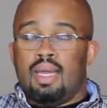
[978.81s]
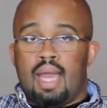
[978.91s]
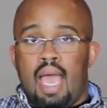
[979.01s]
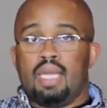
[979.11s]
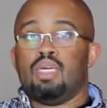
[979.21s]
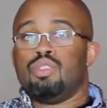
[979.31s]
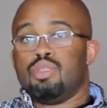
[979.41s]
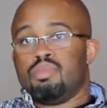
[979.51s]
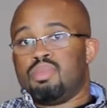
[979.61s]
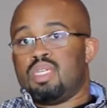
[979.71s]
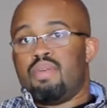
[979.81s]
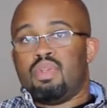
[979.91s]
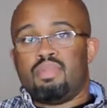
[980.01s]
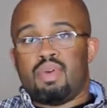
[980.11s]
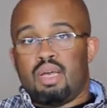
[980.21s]

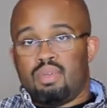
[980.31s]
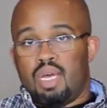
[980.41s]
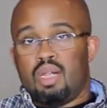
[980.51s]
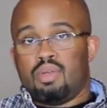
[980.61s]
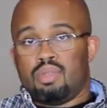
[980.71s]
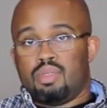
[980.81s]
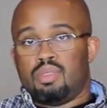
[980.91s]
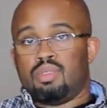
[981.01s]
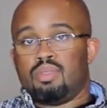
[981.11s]
$975.